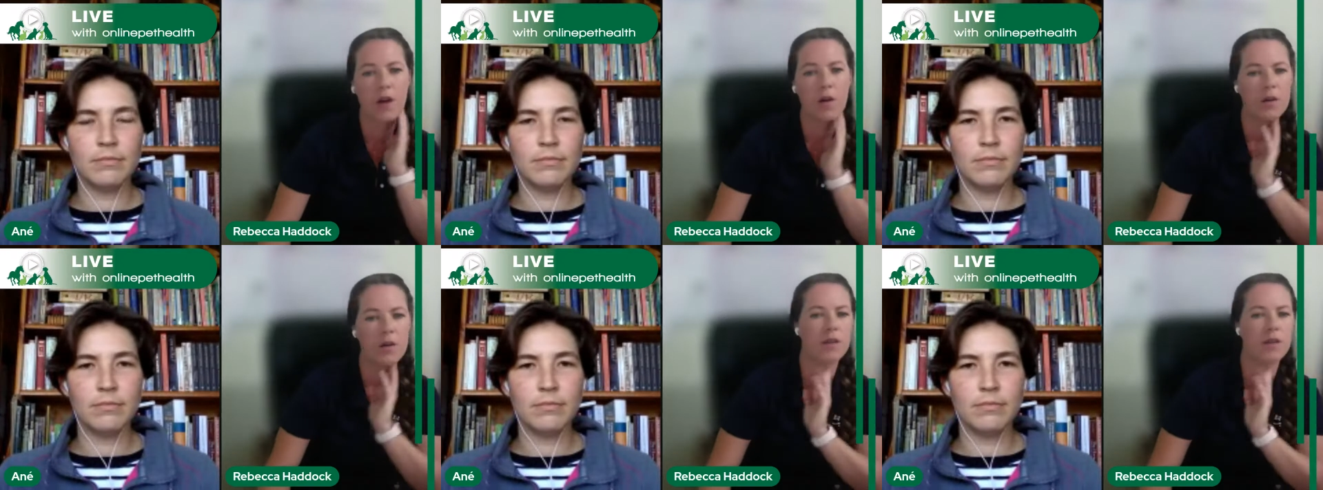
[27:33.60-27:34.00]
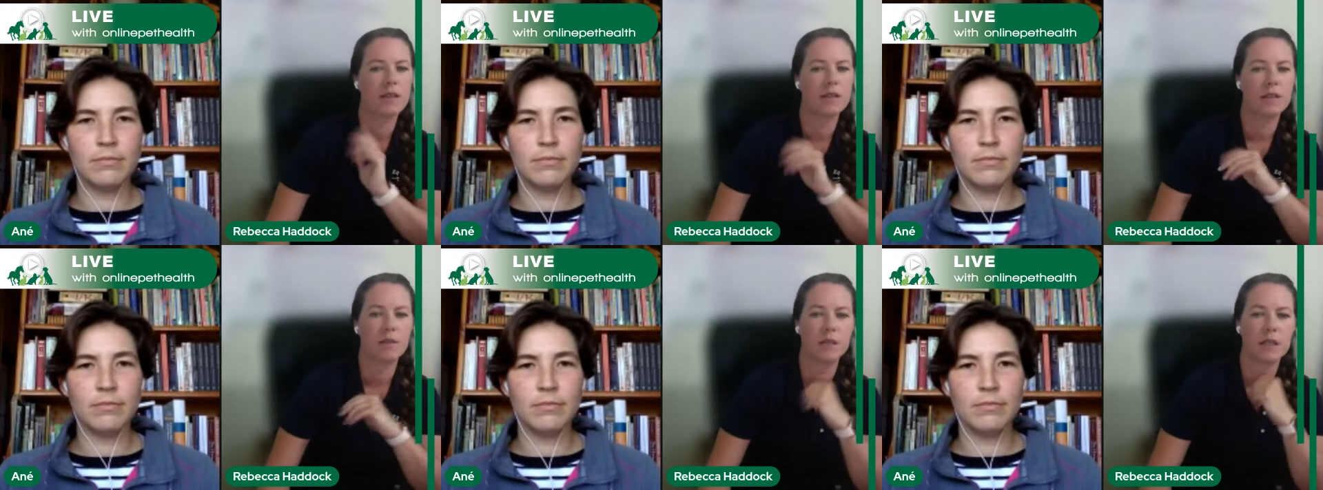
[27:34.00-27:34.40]
Speaker 1: an owner
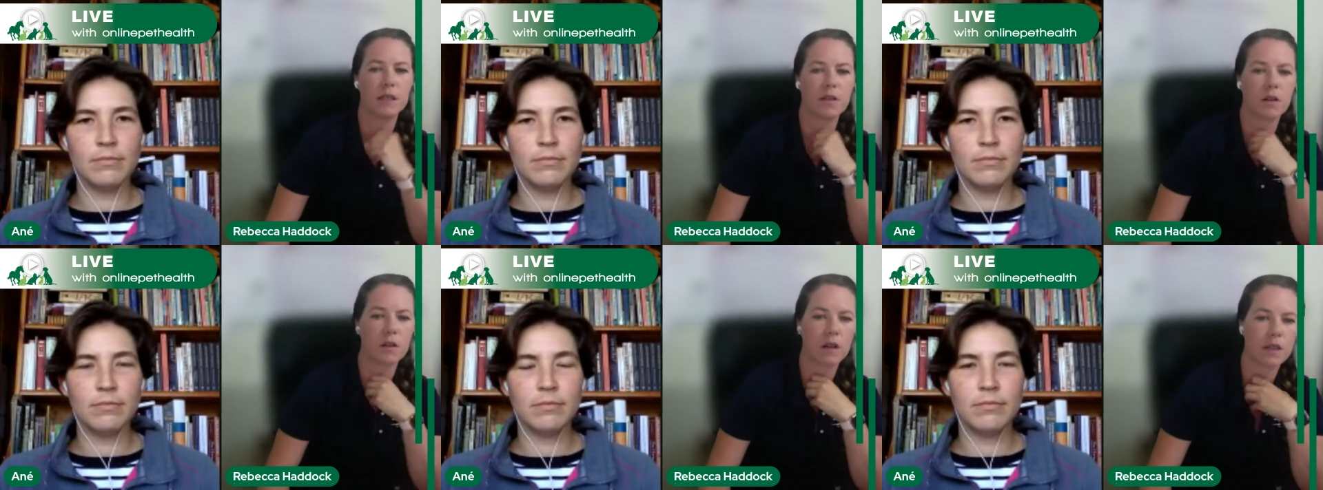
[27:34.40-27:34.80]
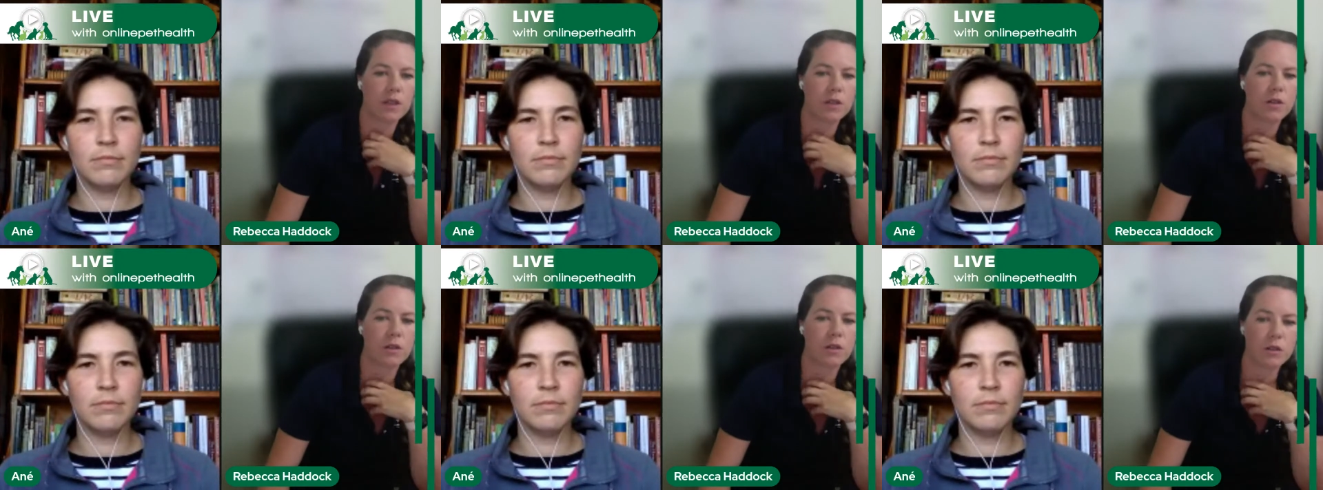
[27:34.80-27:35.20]
that something
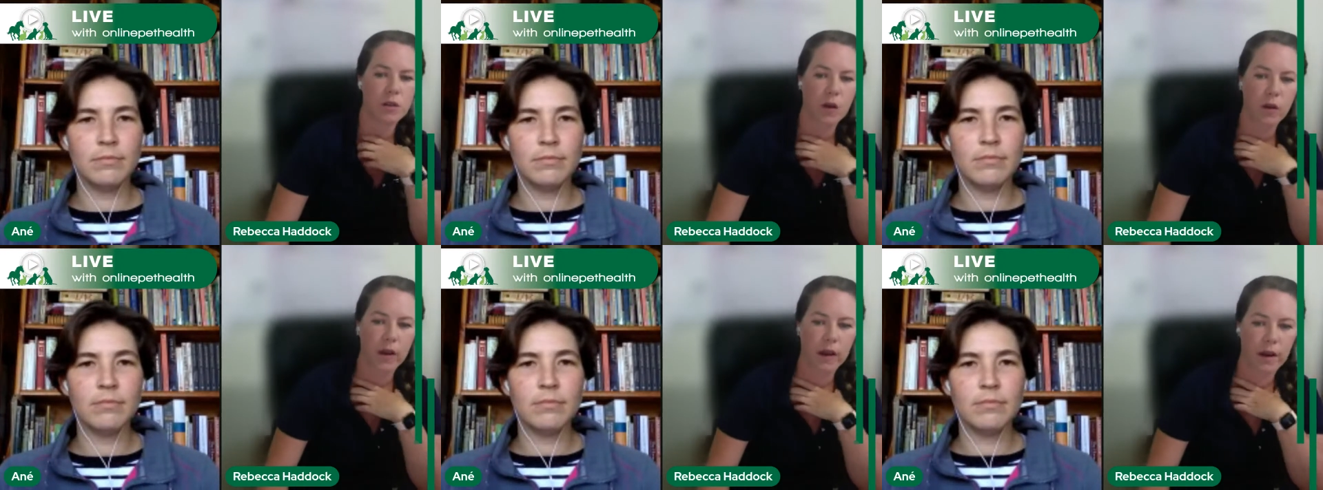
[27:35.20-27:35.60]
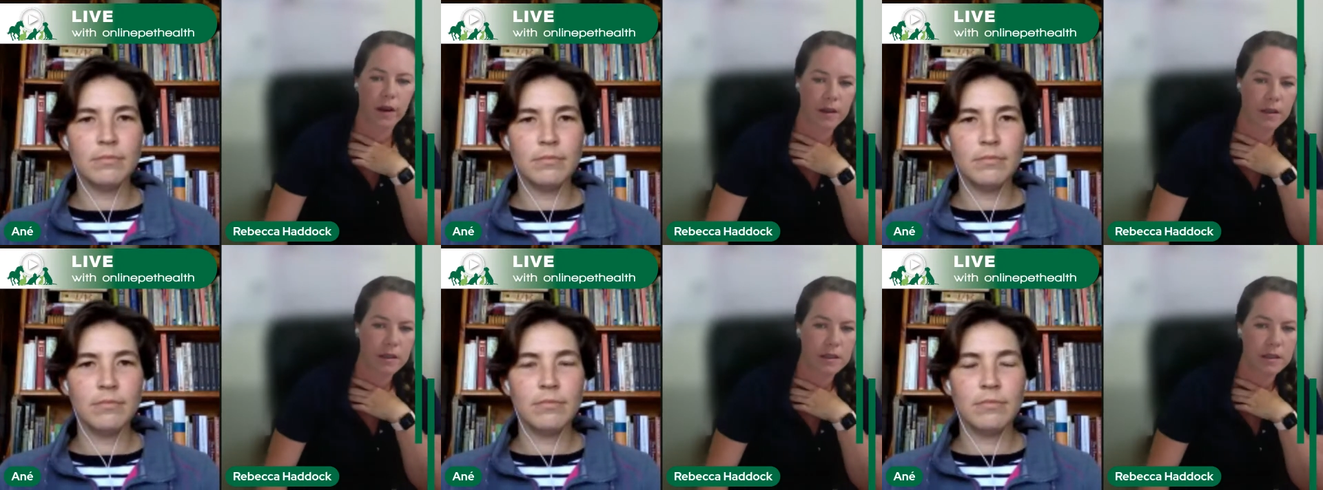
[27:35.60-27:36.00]
neurological is going
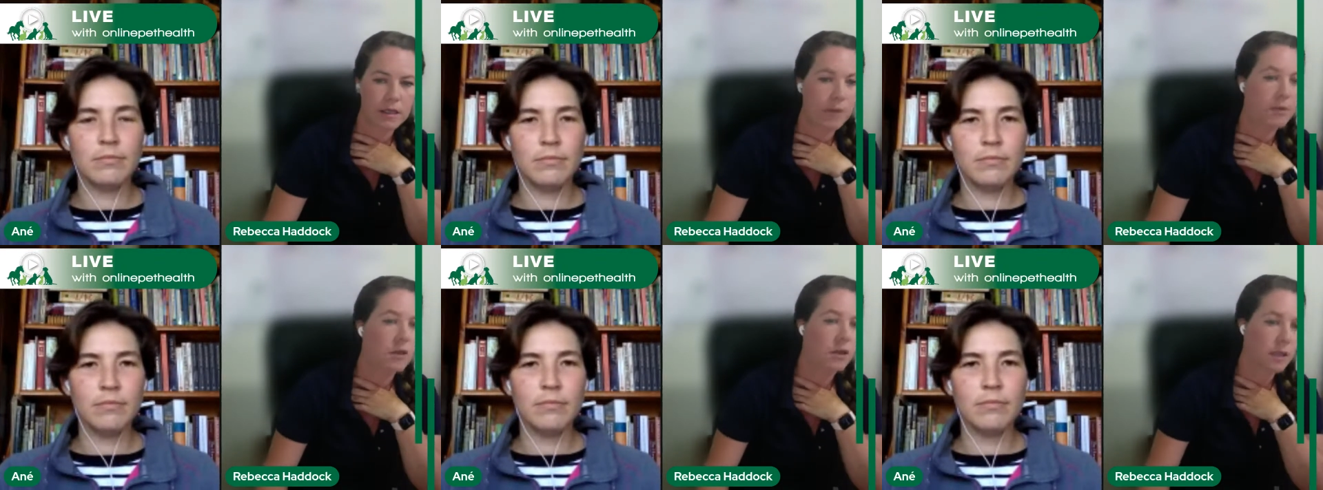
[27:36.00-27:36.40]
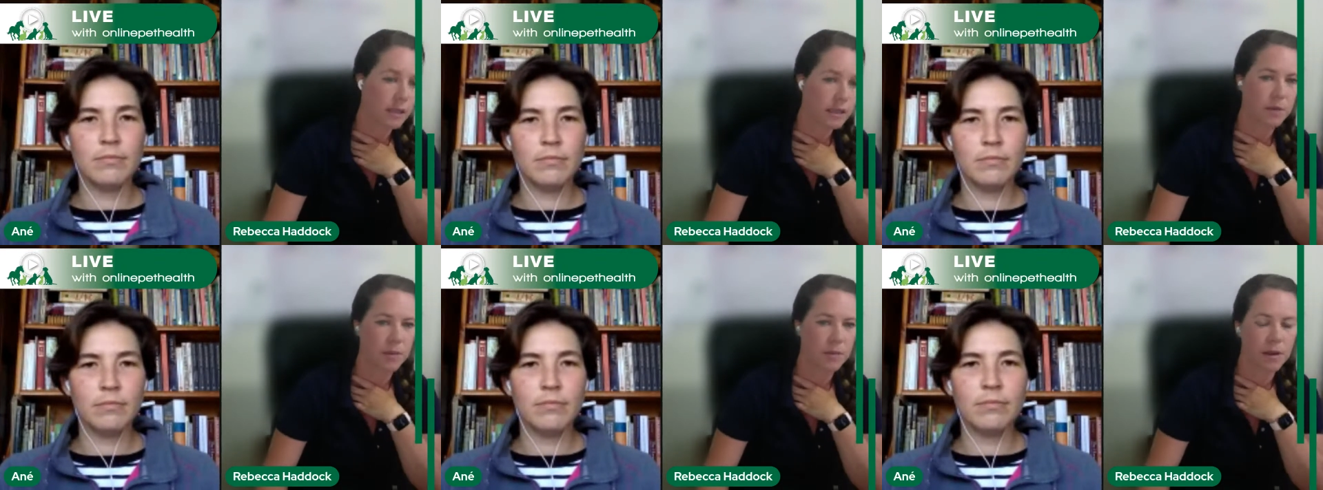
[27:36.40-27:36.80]
on and it's time to look
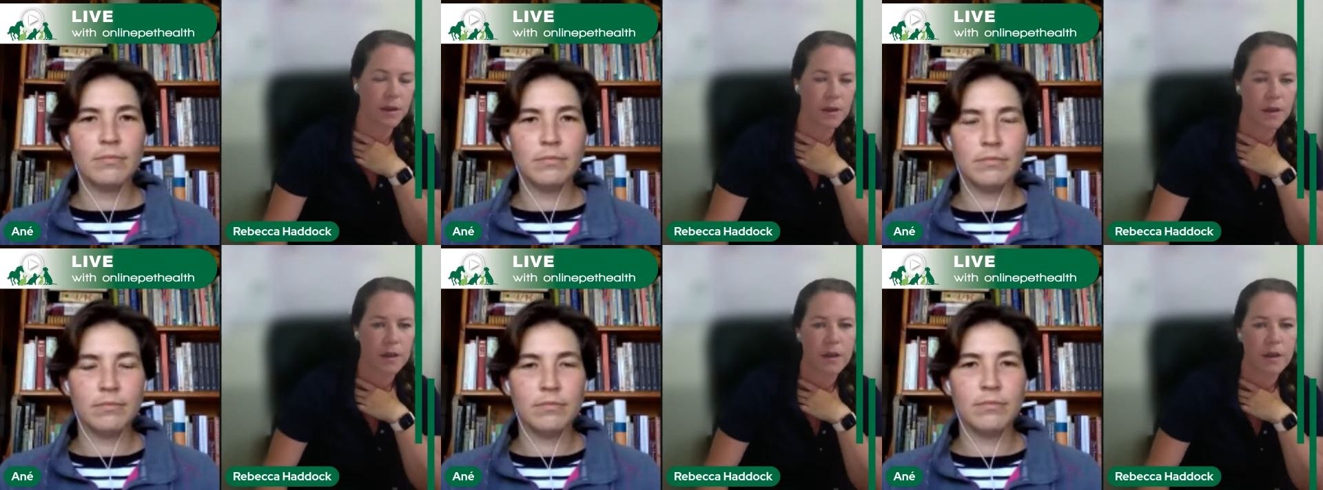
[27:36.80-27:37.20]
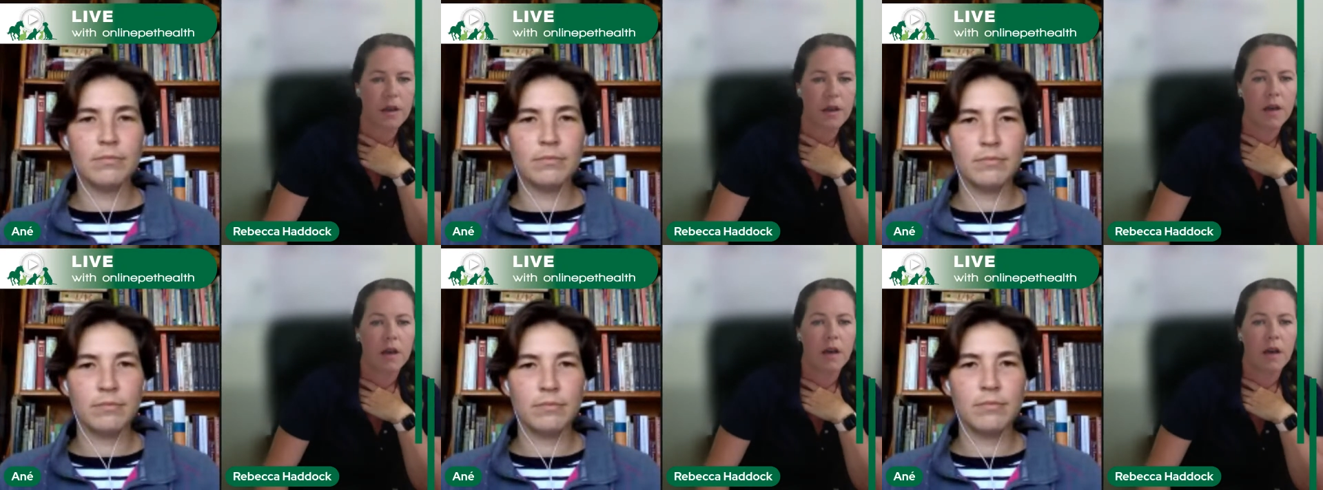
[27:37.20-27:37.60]
deeper.
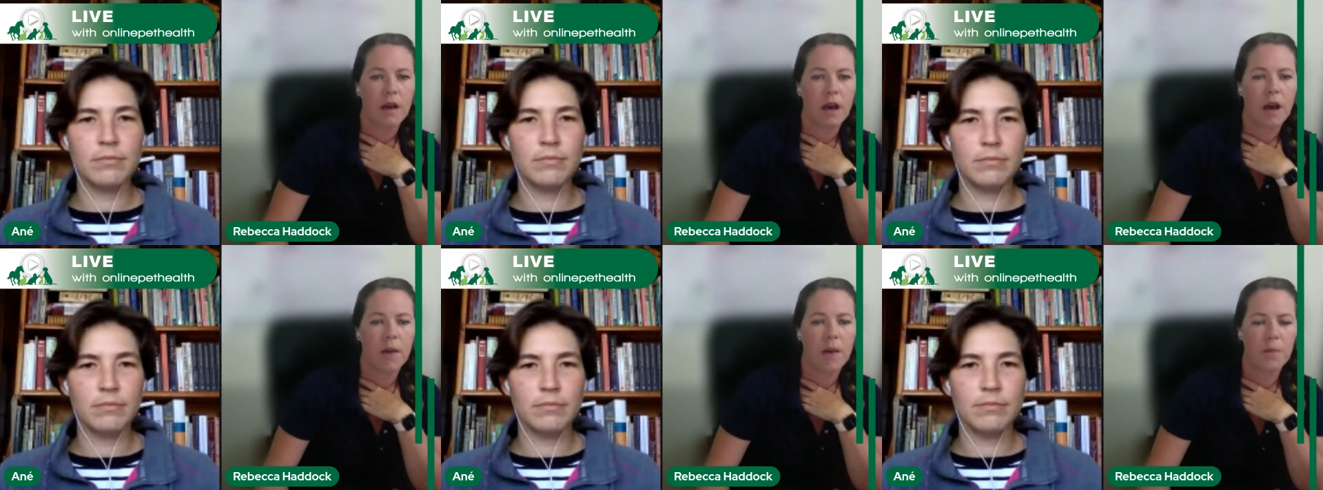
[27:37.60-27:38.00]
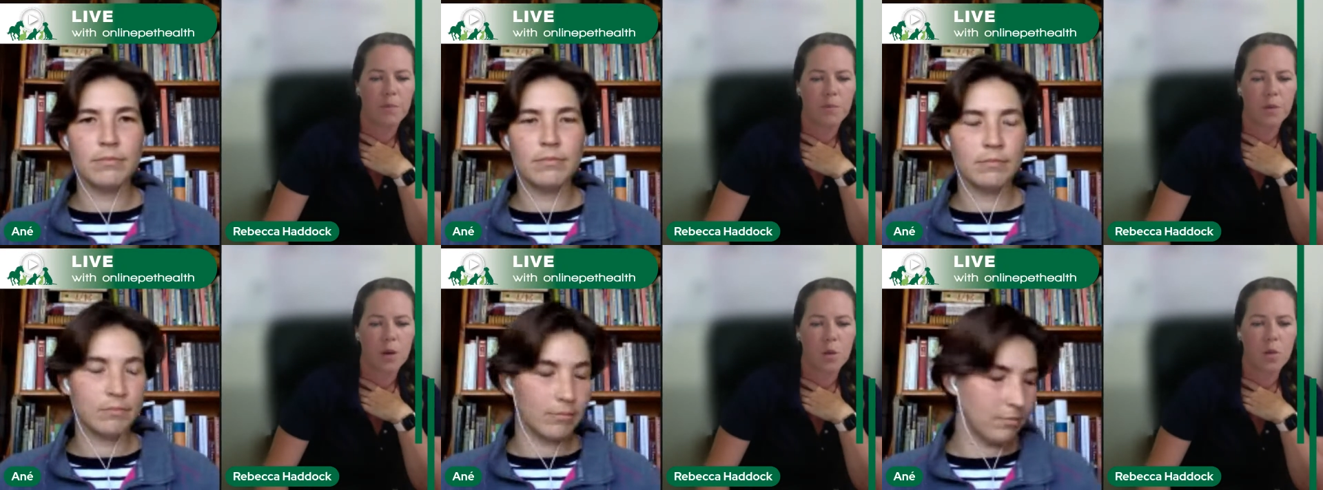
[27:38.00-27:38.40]
Um,